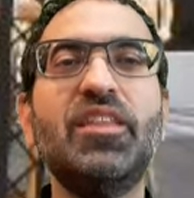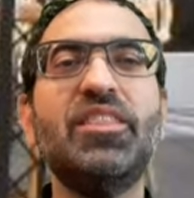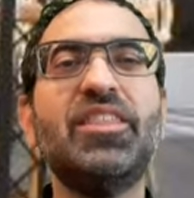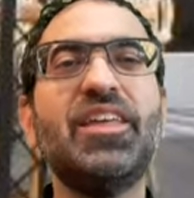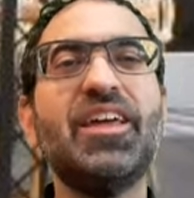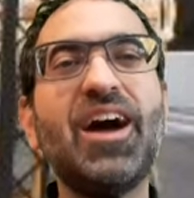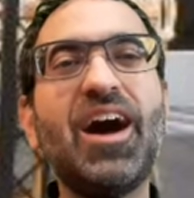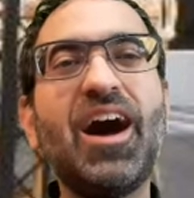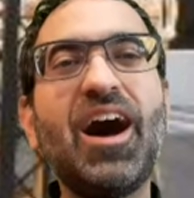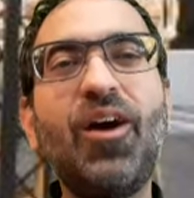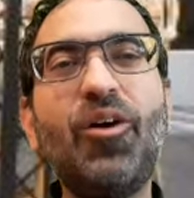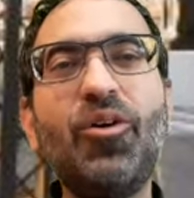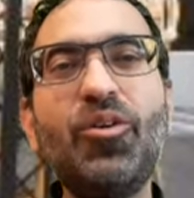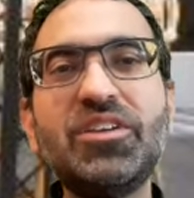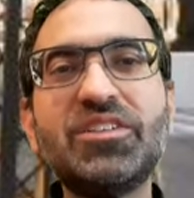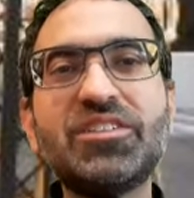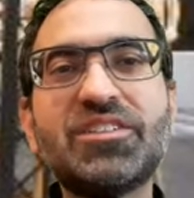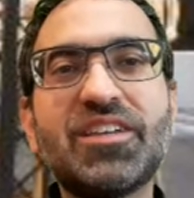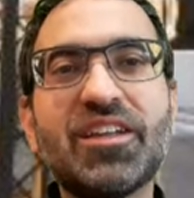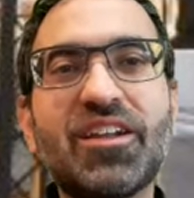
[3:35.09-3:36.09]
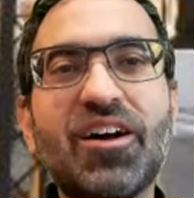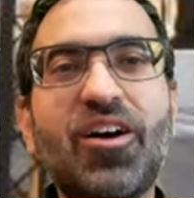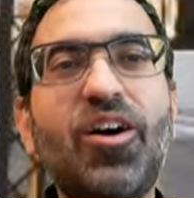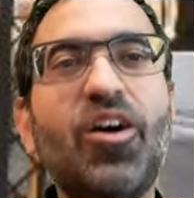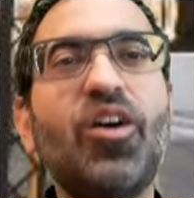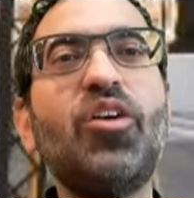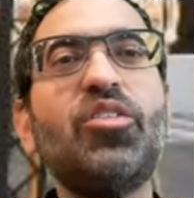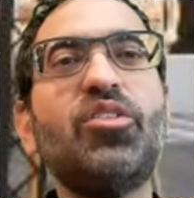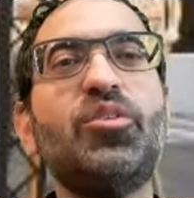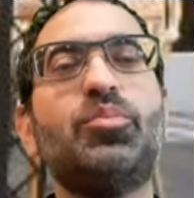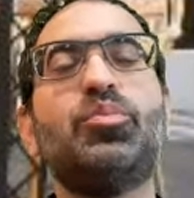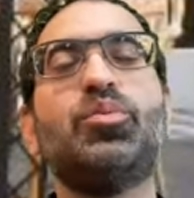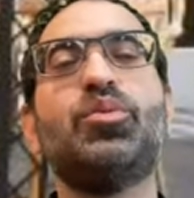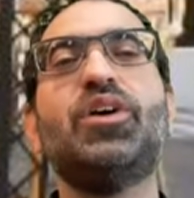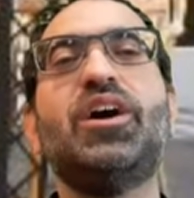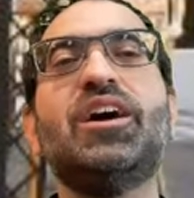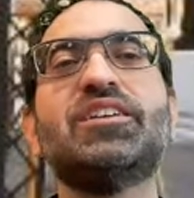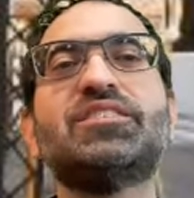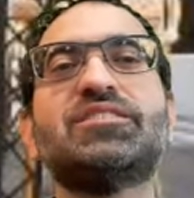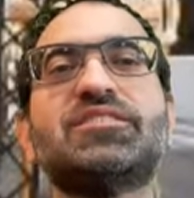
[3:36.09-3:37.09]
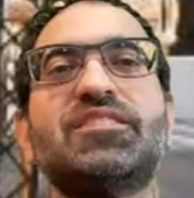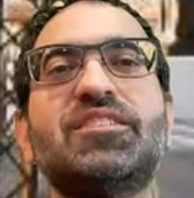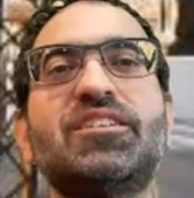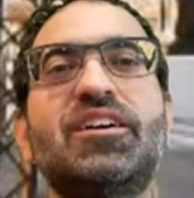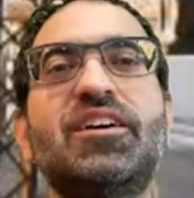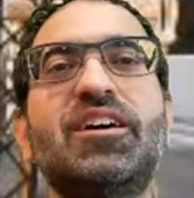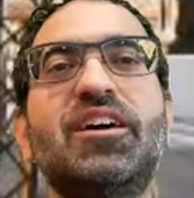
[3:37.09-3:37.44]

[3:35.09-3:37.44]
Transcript: they always get all the press.